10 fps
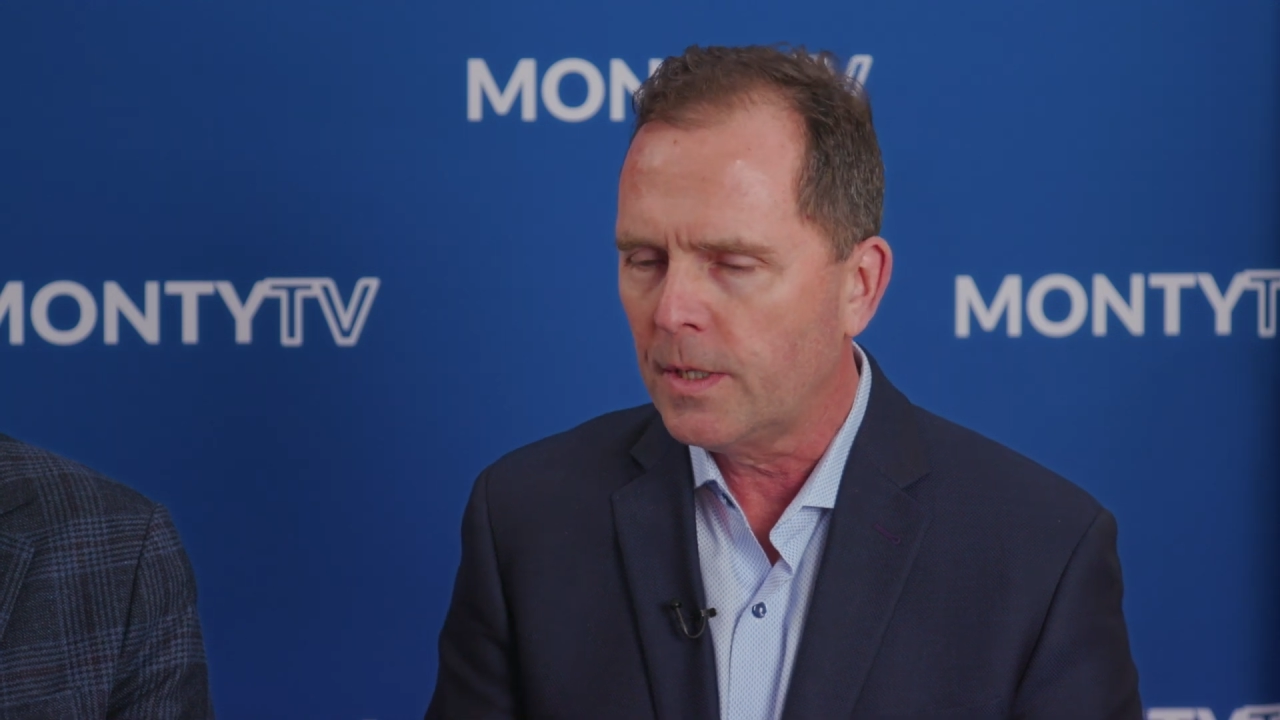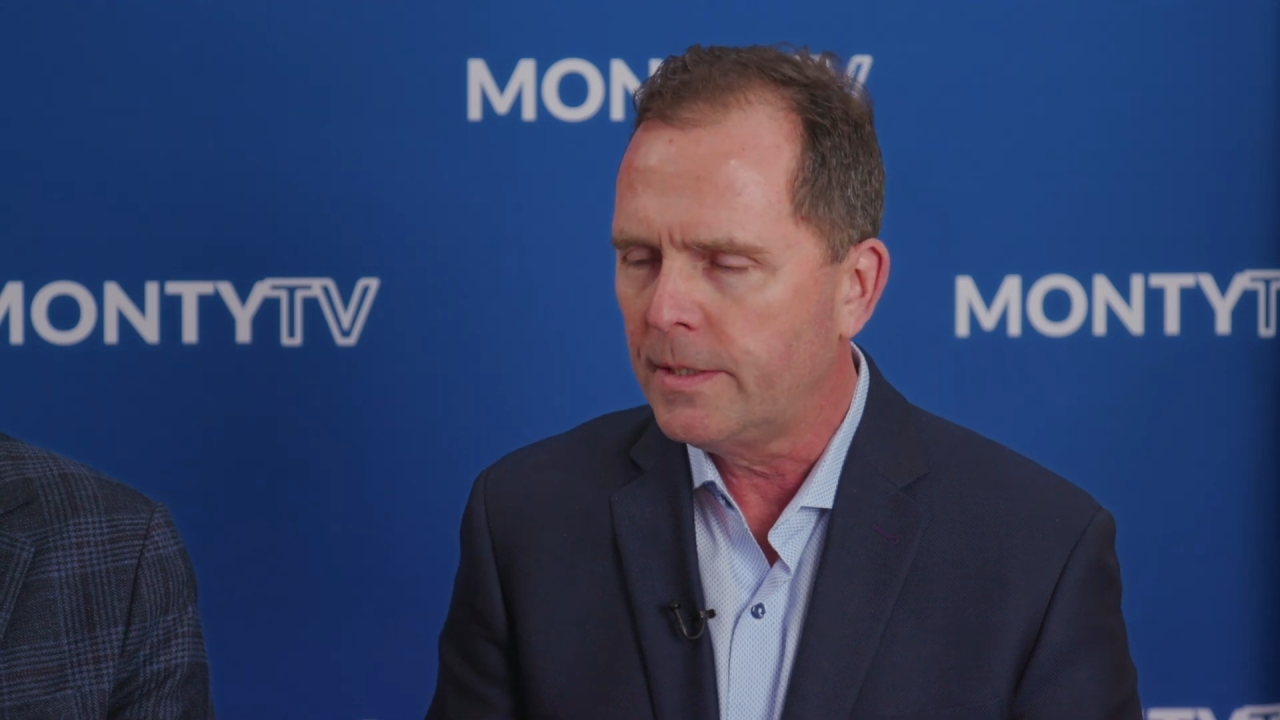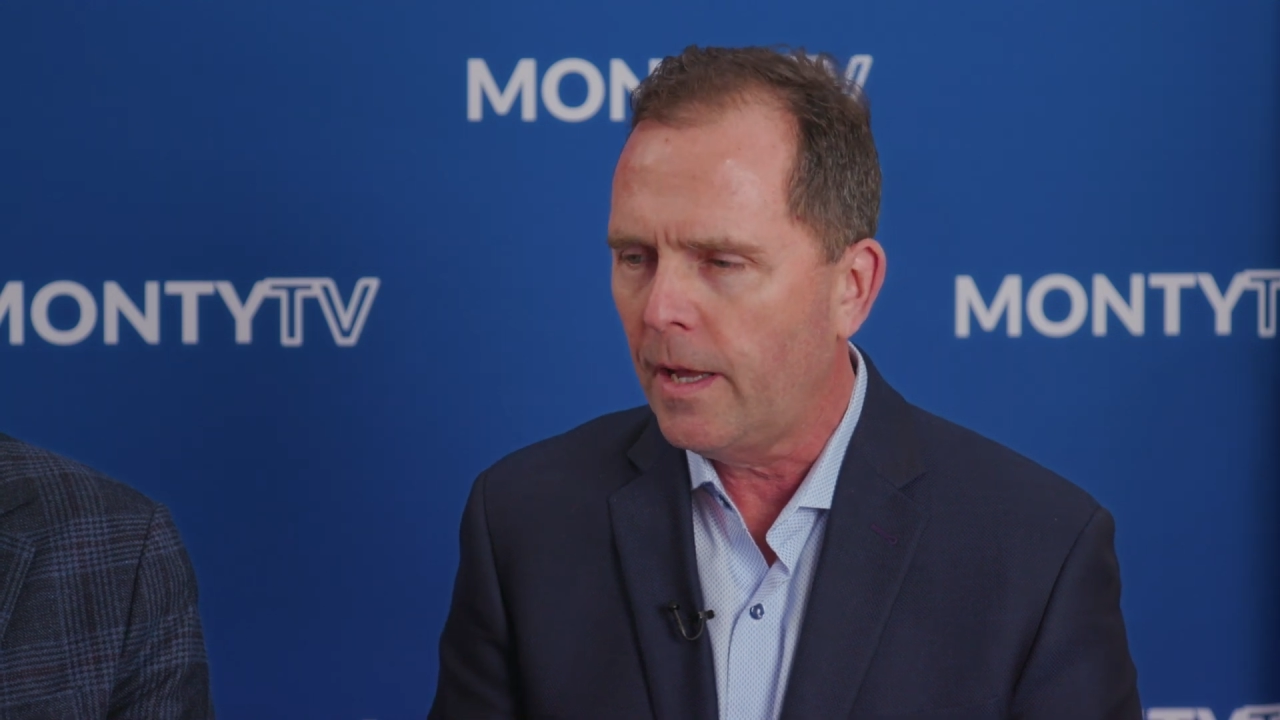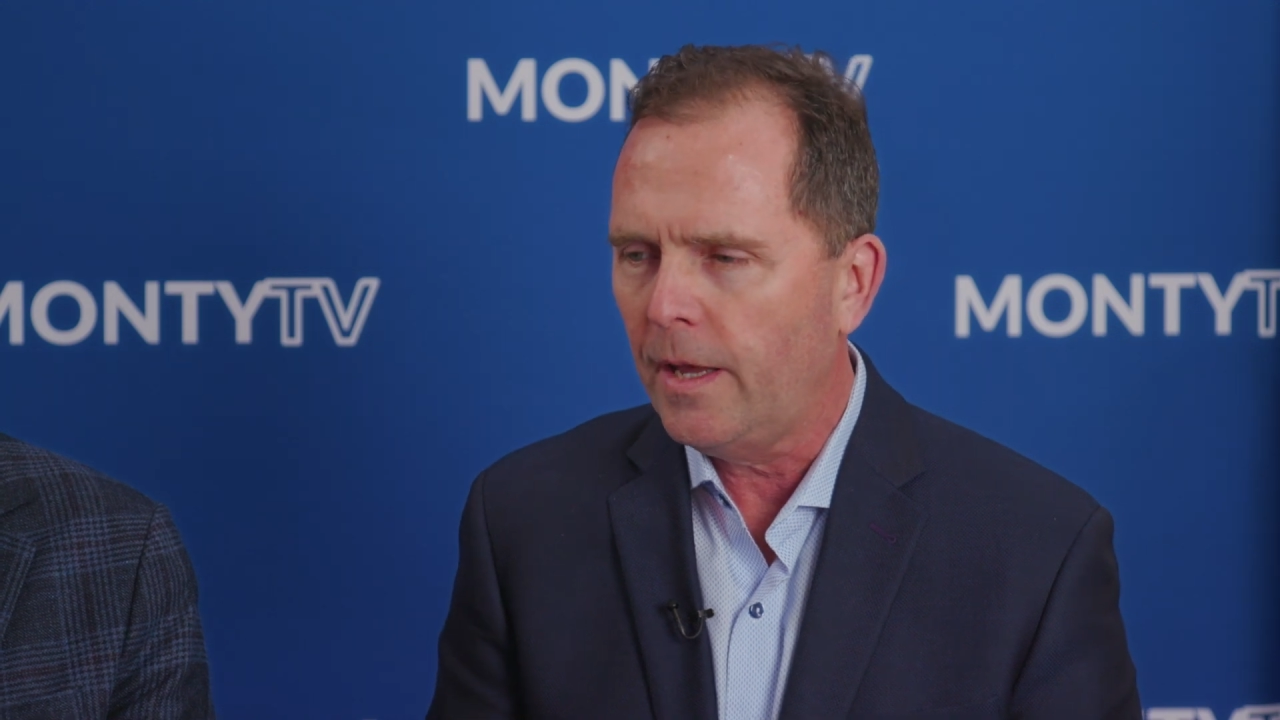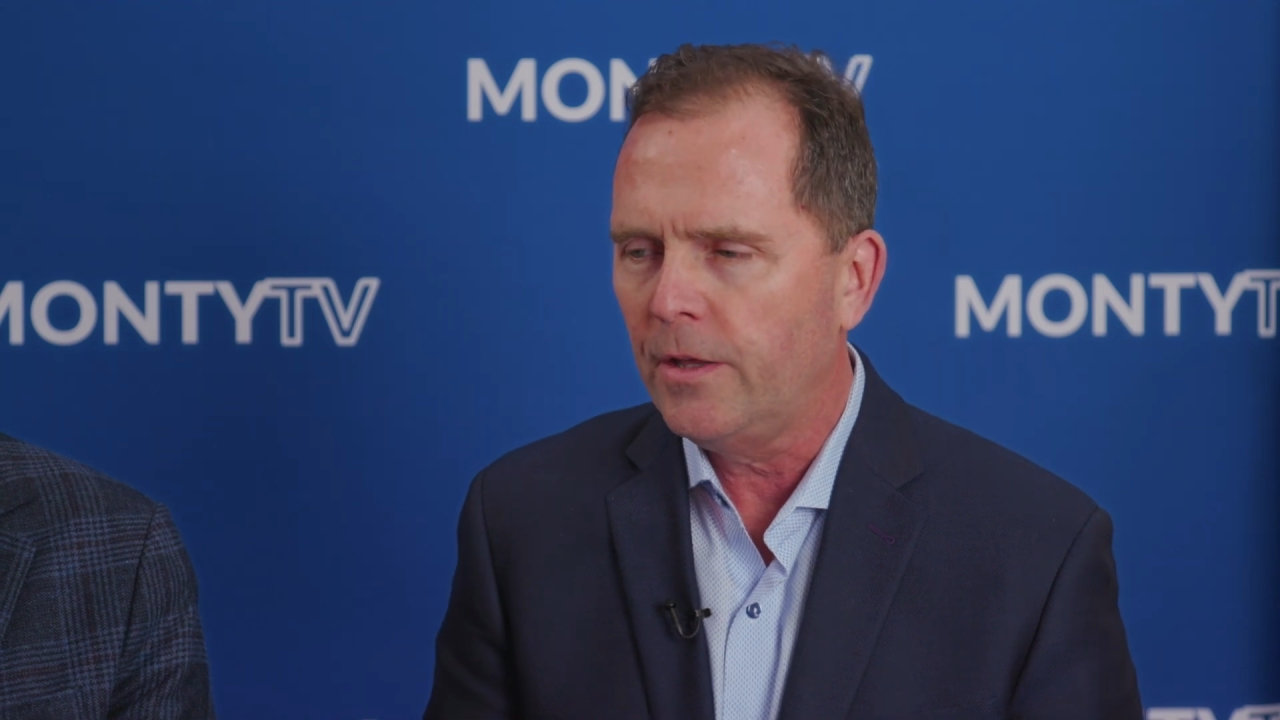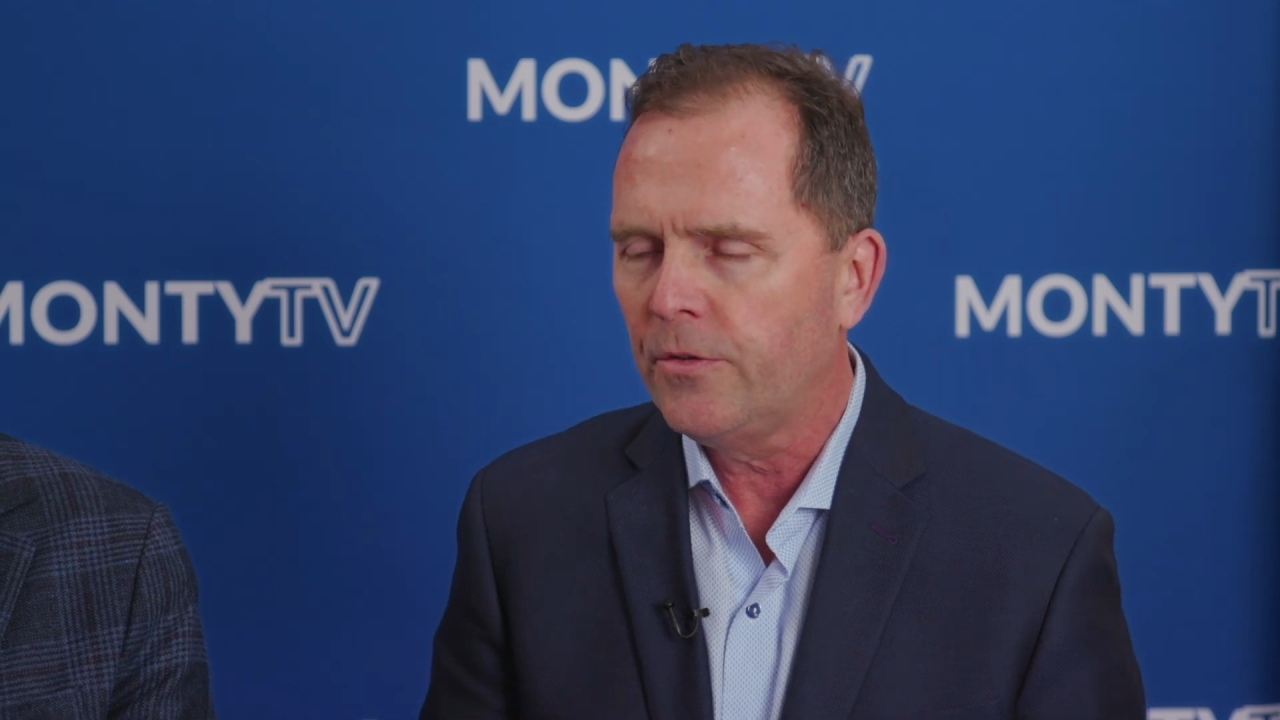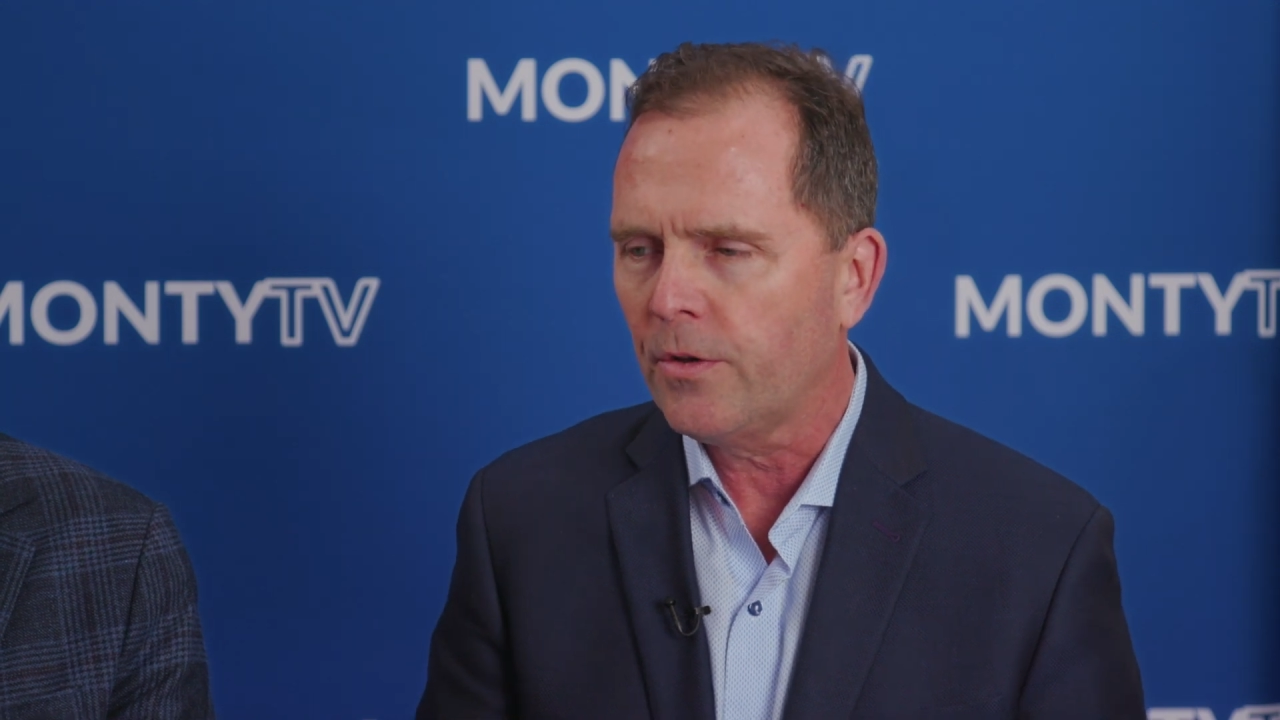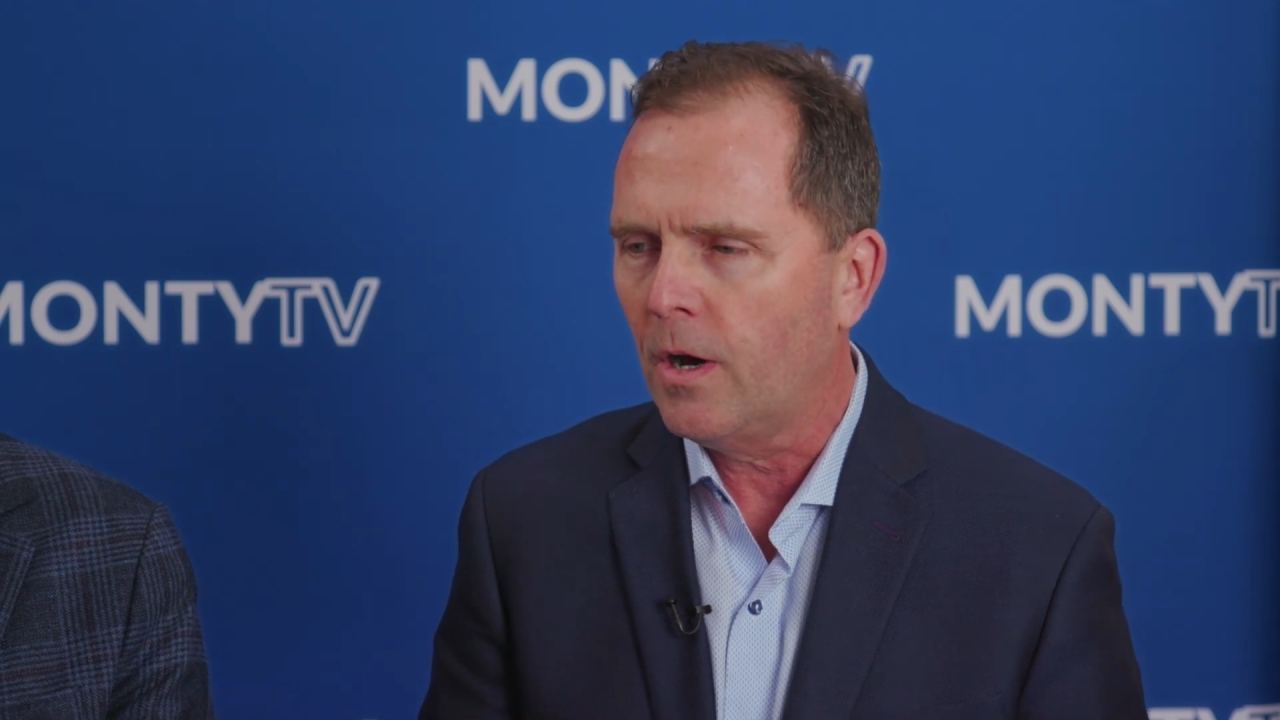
days